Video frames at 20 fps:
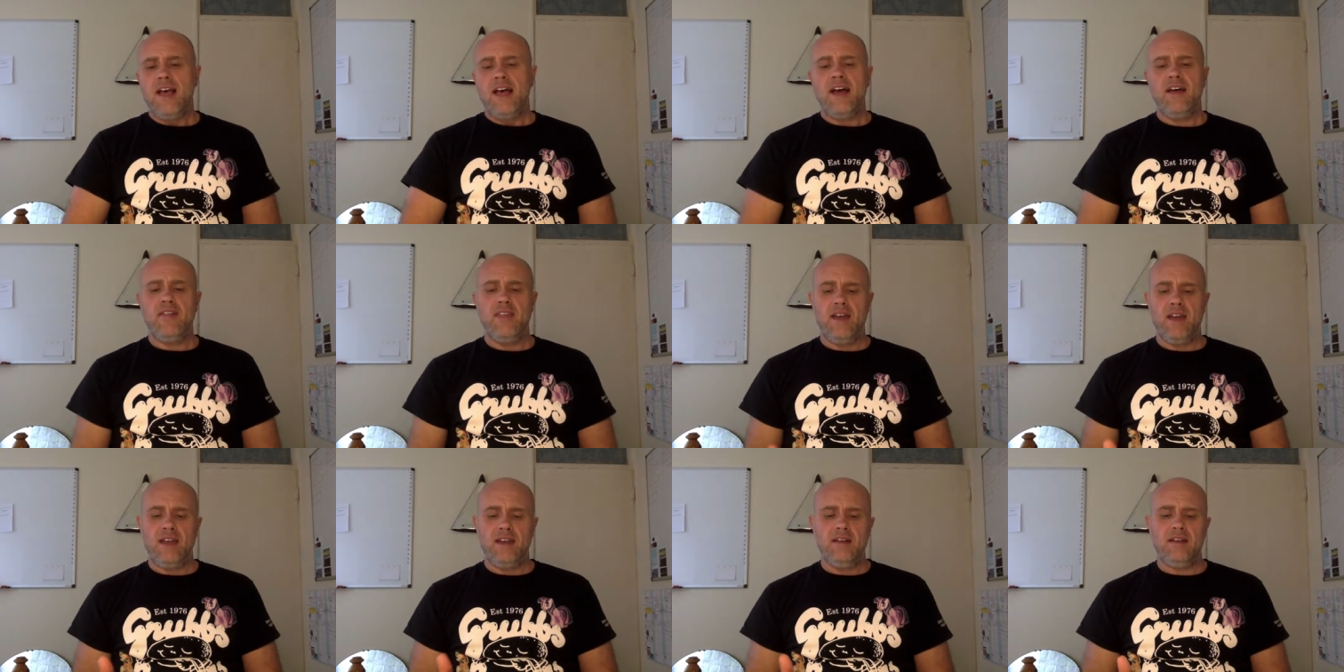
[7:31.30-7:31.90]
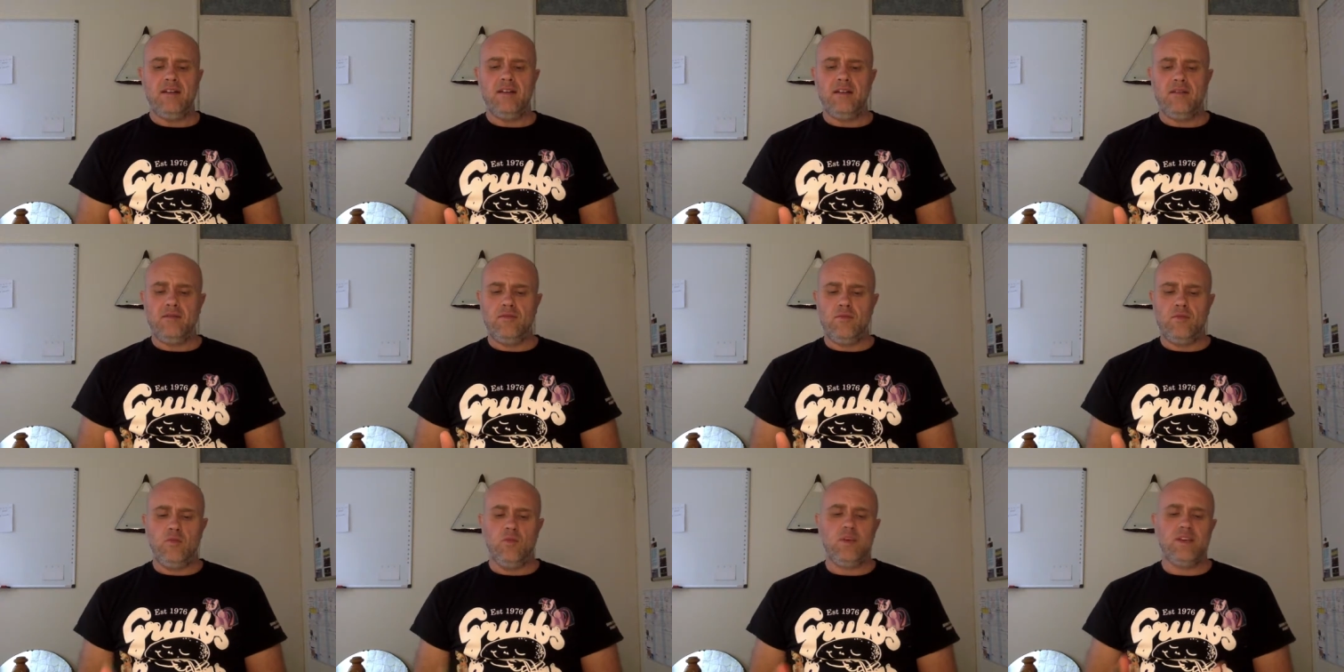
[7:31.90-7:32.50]
And then
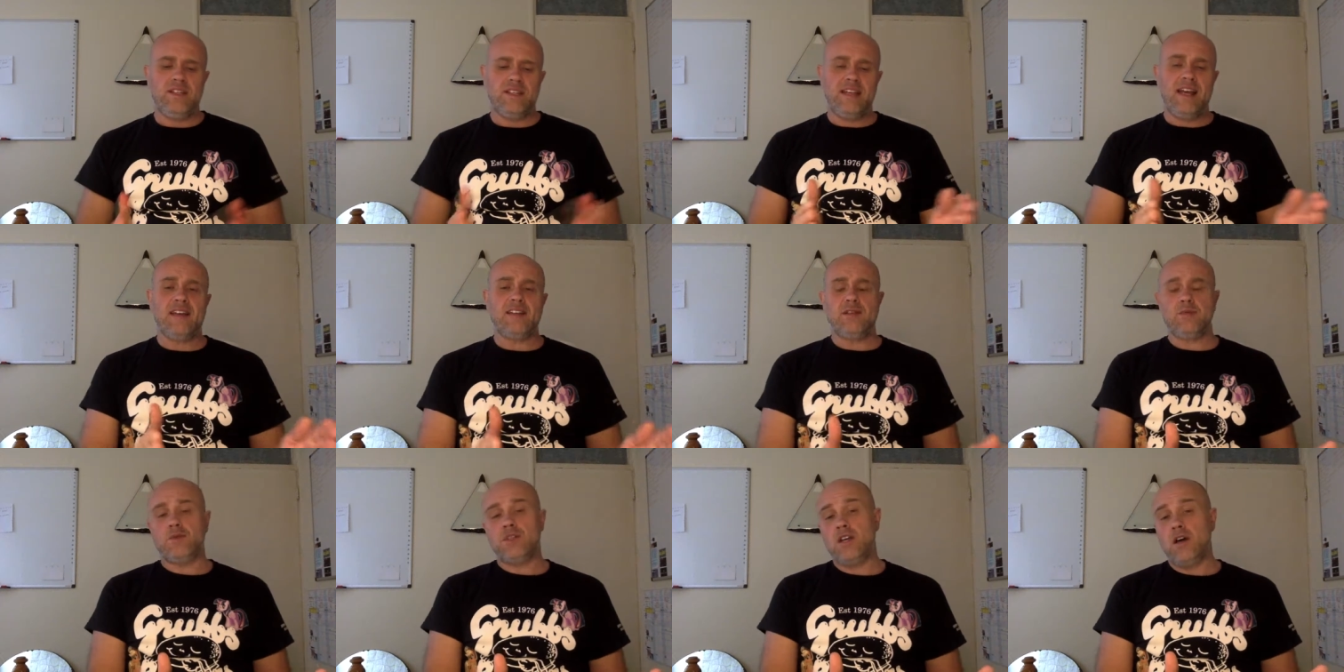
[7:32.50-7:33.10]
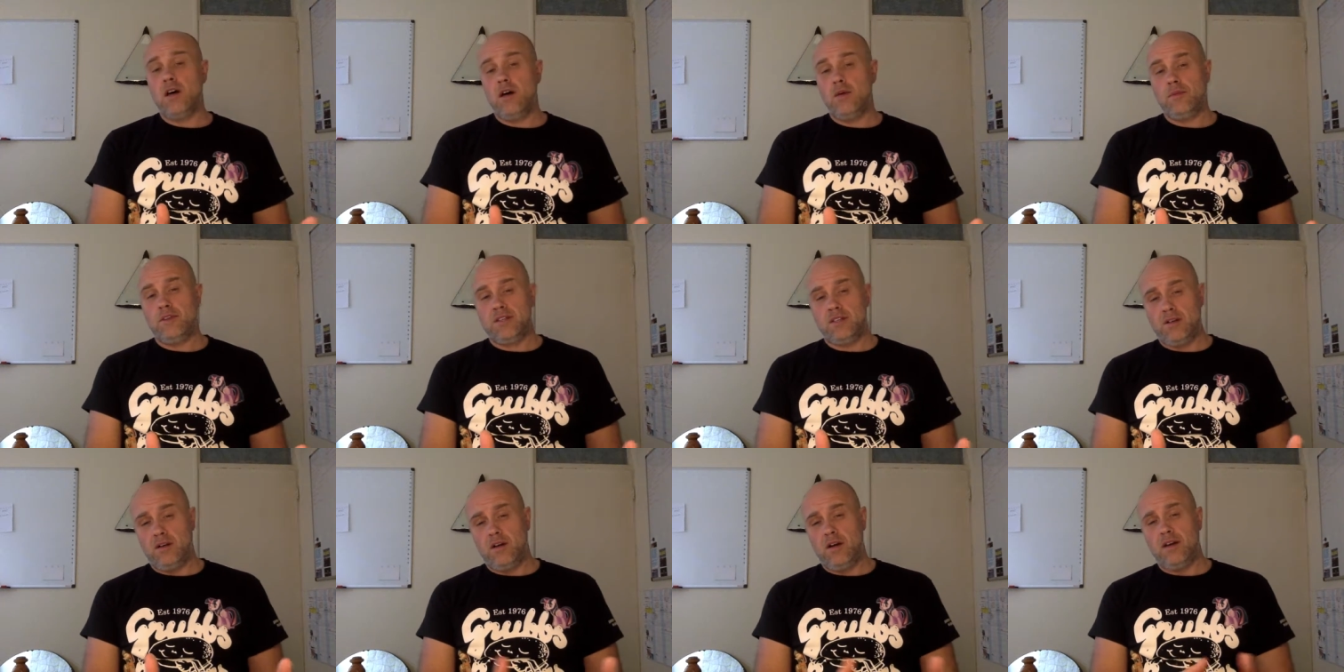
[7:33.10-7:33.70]
we set some time
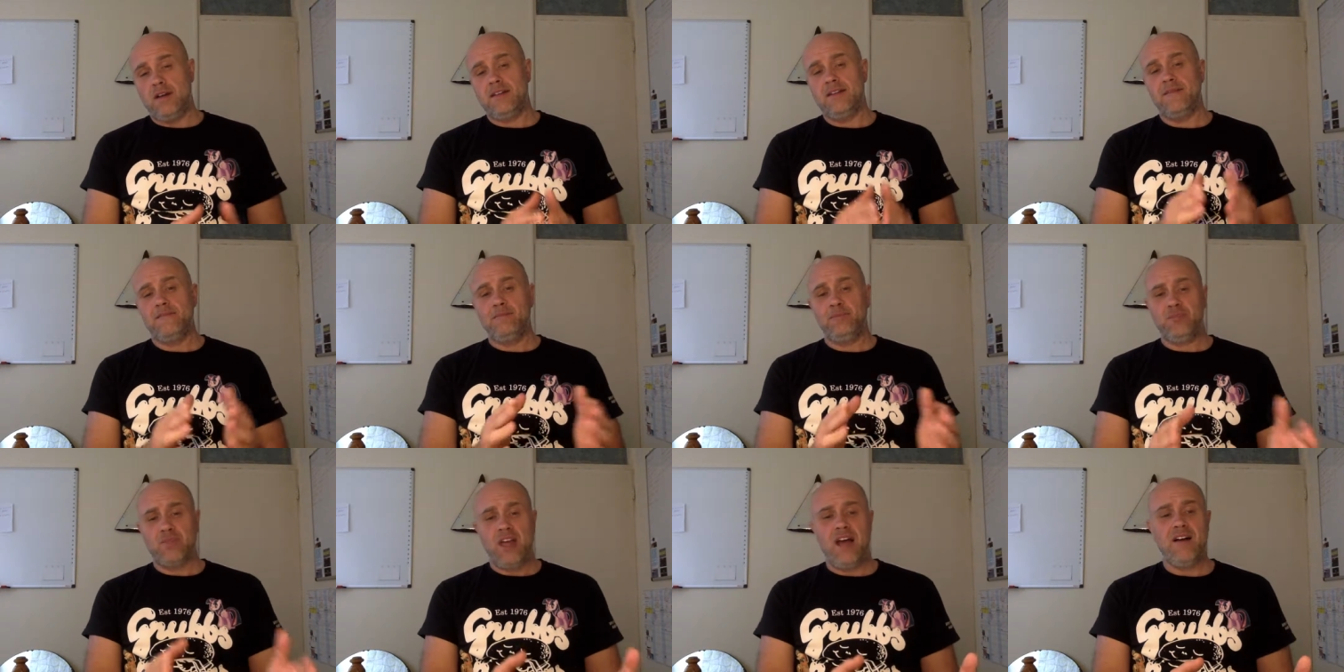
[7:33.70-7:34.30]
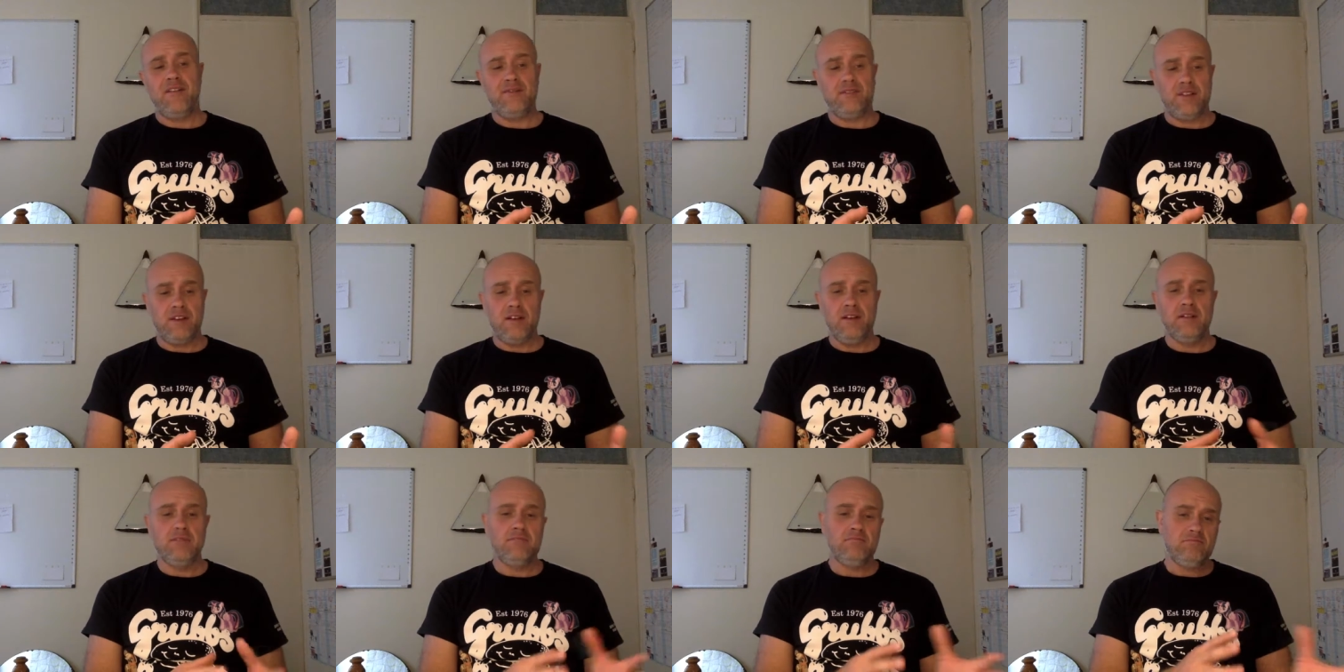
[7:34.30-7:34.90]
aside
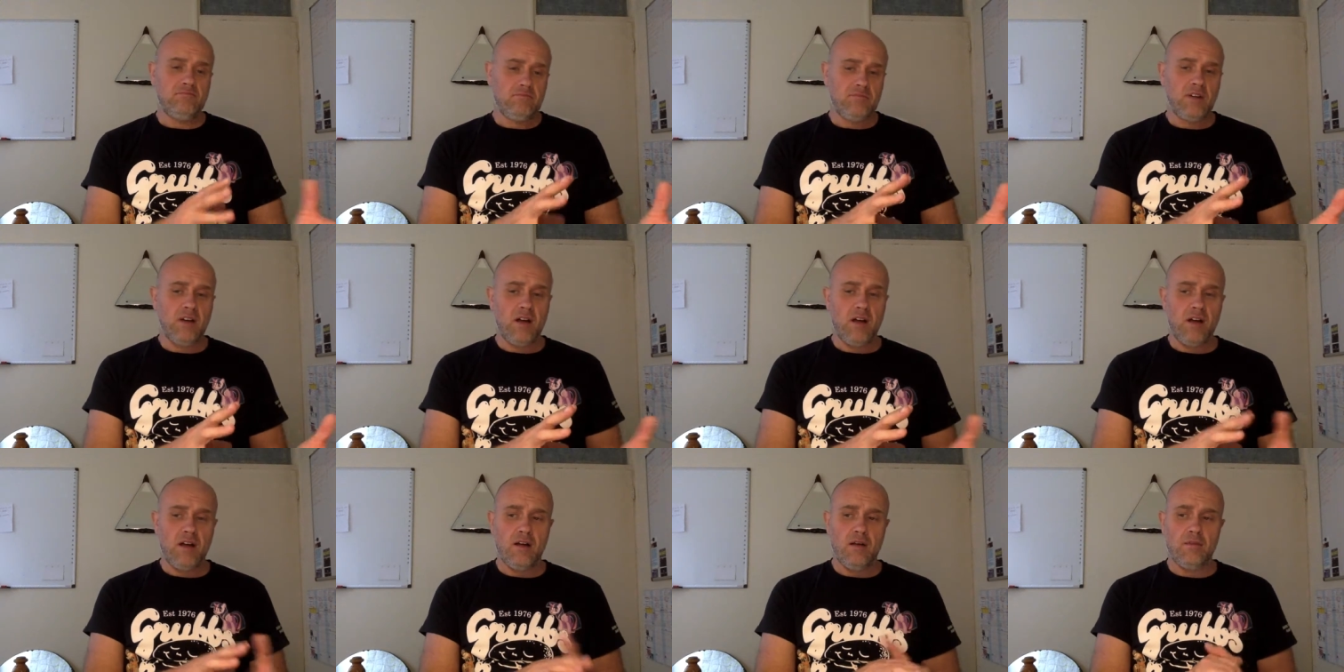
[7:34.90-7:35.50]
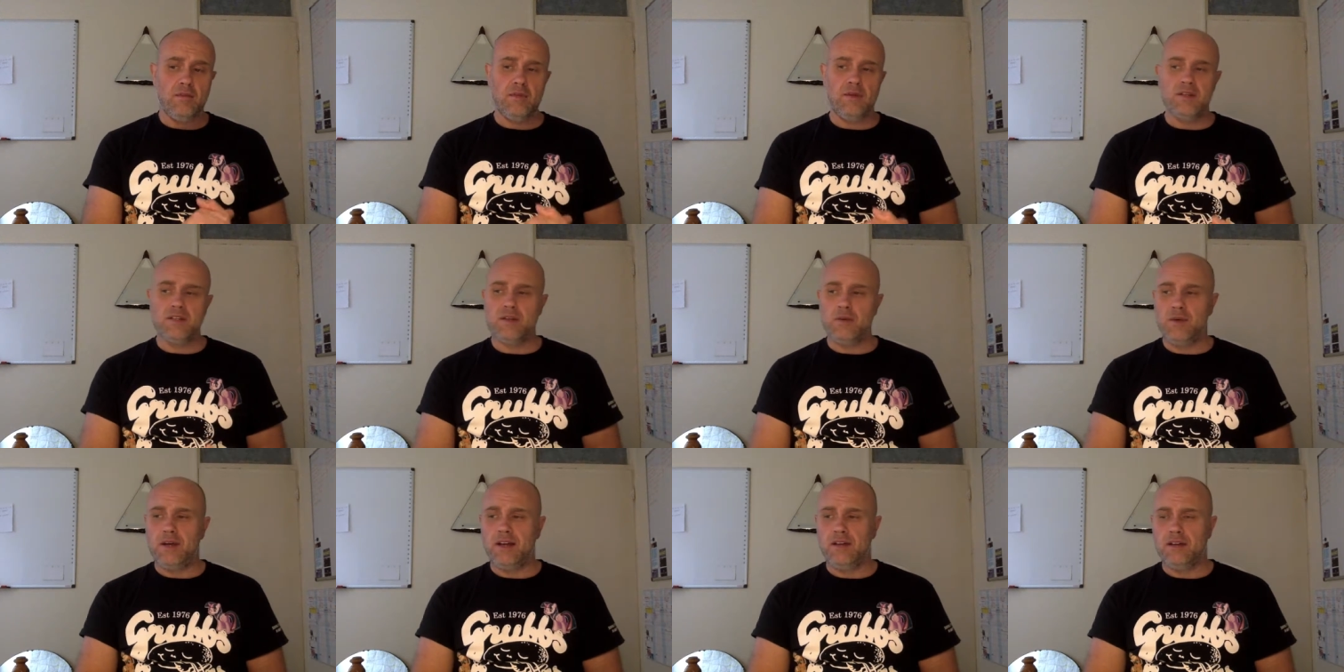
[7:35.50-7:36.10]
after um,
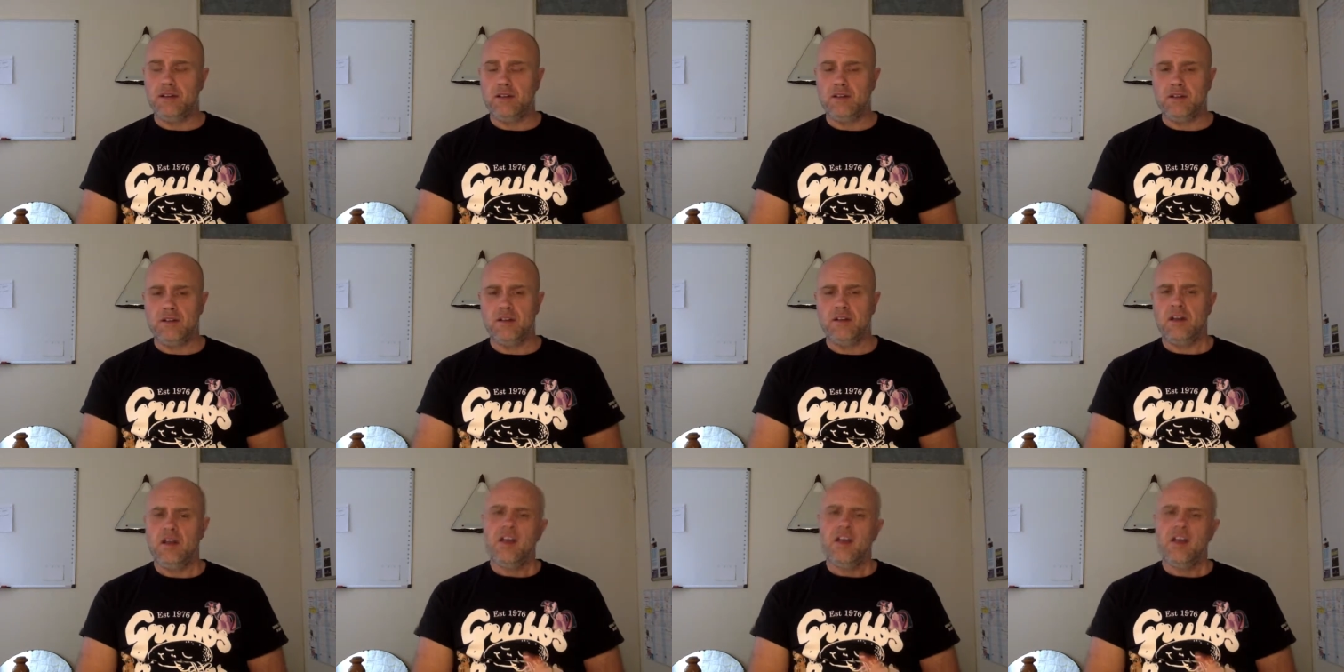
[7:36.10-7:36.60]
so we had a good